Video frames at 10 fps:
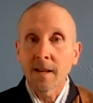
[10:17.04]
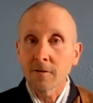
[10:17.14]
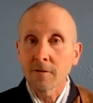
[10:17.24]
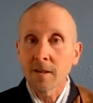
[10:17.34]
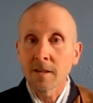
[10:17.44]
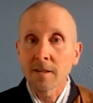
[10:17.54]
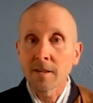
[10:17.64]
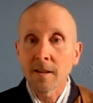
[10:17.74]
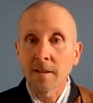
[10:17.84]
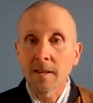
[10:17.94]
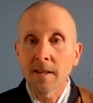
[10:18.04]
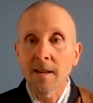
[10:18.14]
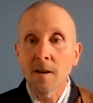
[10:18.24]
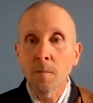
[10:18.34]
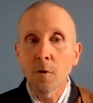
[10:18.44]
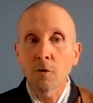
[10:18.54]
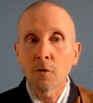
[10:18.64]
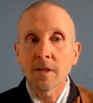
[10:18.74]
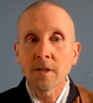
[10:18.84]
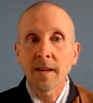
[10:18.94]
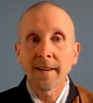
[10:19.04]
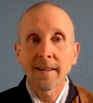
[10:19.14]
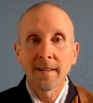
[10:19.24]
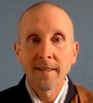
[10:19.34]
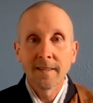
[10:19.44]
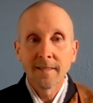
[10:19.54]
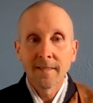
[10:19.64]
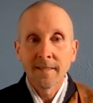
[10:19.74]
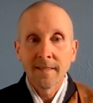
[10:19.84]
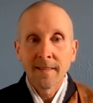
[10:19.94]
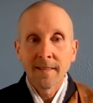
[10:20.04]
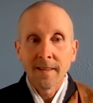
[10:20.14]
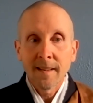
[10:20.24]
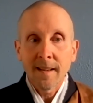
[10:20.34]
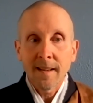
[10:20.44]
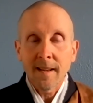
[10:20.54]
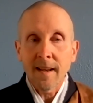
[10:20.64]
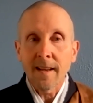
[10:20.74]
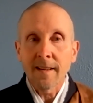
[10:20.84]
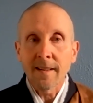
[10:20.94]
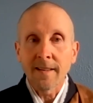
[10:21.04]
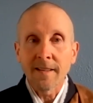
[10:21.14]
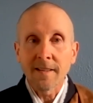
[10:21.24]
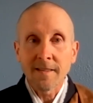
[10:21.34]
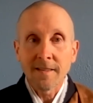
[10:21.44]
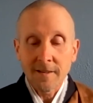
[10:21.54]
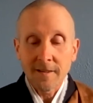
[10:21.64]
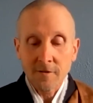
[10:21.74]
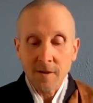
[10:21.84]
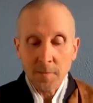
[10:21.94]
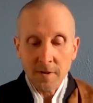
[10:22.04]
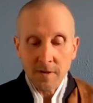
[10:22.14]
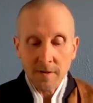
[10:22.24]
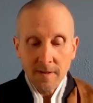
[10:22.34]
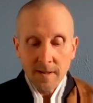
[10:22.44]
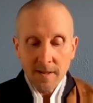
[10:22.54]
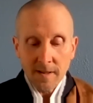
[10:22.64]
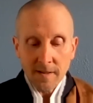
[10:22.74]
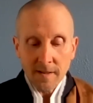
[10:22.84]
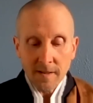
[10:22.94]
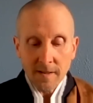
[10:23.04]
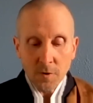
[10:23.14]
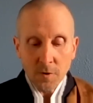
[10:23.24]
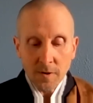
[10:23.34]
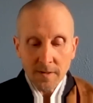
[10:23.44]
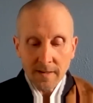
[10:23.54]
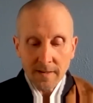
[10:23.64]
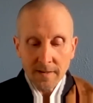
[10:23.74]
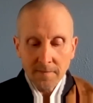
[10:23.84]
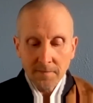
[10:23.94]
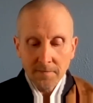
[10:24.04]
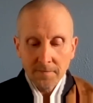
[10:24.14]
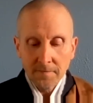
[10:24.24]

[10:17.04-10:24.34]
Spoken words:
In Sanskrit, Sandhi Nirmochana. And in this scripture, the Buddha says,